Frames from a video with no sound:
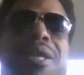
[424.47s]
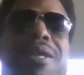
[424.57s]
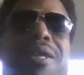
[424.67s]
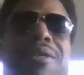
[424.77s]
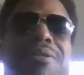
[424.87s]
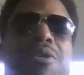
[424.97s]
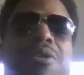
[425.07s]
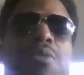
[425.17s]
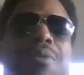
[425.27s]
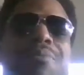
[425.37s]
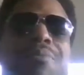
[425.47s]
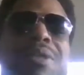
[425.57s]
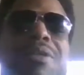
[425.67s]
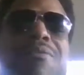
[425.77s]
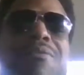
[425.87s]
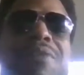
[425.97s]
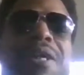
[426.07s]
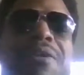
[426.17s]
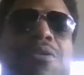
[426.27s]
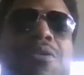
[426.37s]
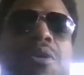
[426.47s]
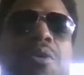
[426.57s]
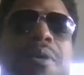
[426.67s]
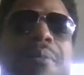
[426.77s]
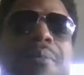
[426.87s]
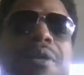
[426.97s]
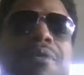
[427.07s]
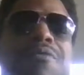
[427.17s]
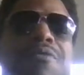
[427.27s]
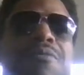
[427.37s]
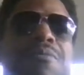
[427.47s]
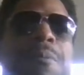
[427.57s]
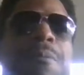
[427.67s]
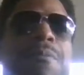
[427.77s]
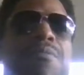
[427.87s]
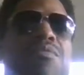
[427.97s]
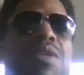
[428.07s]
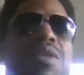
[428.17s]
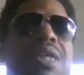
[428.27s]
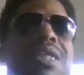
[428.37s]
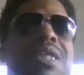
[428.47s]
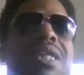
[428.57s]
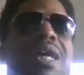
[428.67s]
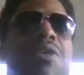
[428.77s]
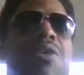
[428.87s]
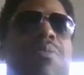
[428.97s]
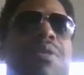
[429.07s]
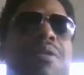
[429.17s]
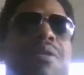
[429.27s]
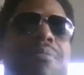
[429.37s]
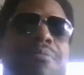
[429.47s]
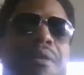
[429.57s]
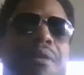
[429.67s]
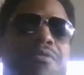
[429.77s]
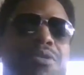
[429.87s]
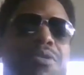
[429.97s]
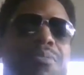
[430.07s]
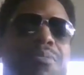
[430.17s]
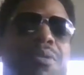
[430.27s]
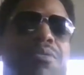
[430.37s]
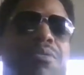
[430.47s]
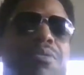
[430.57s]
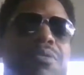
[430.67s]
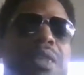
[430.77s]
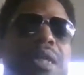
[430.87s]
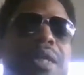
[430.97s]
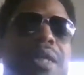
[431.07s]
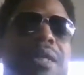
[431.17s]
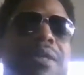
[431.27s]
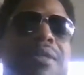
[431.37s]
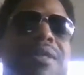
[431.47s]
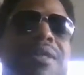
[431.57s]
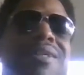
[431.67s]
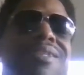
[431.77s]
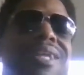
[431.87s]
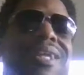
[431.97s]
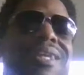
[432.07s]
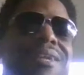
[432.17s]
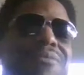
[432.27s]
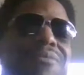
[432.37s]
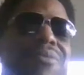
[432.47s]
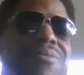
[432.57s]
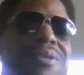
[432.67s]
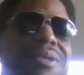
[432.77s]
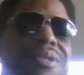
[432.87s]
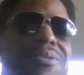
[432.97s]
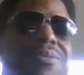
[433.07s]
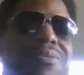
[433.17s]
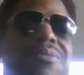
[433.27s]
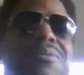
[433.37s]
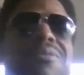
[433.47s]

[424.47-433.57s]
as an open media file or OMF, and then I'd open up my version of Pro Tools that I had that I never would really use